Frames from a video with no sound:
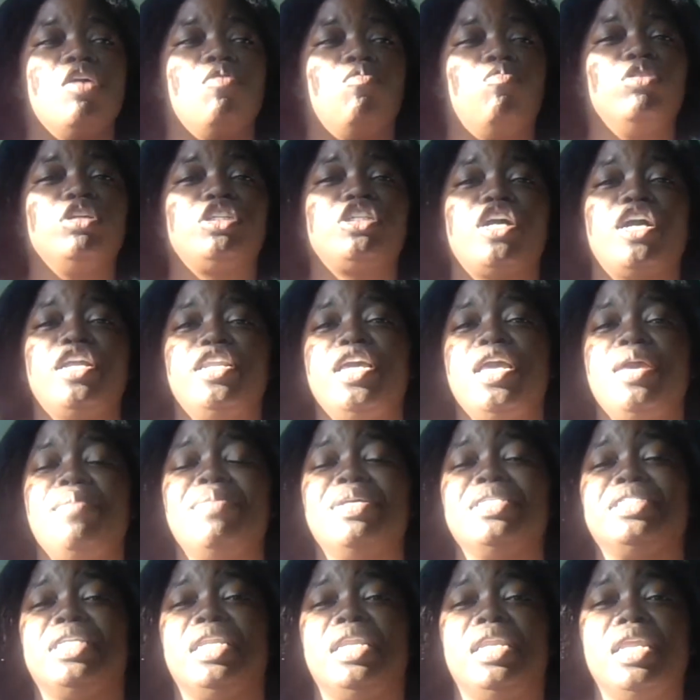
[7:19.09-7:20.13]
which her name
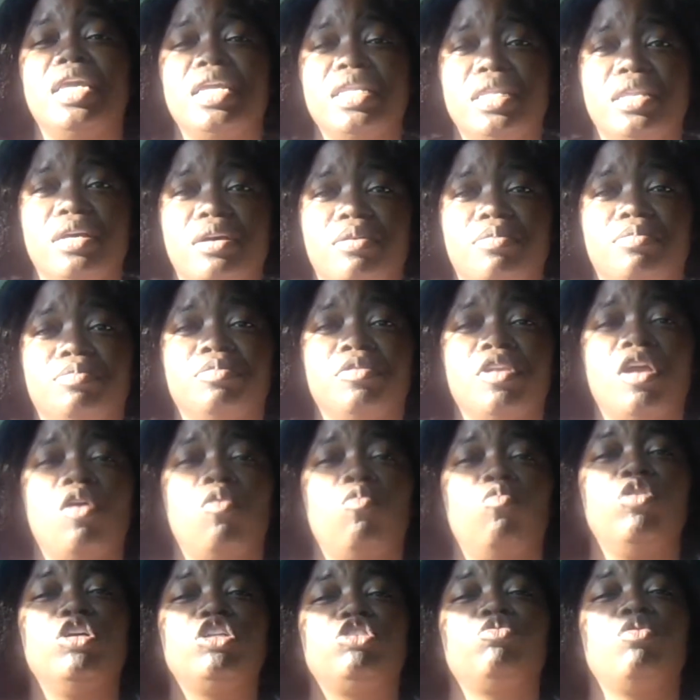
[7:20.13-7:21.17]
is Linda,
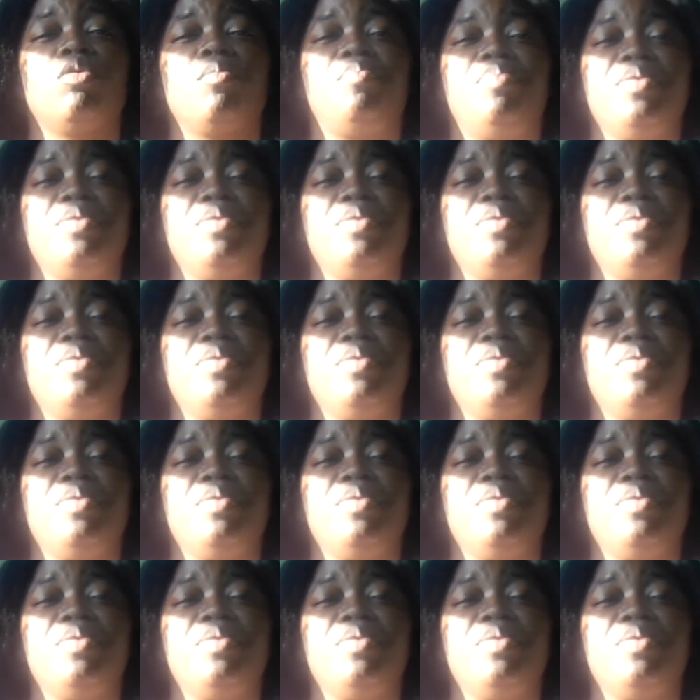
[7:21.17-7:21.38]
which would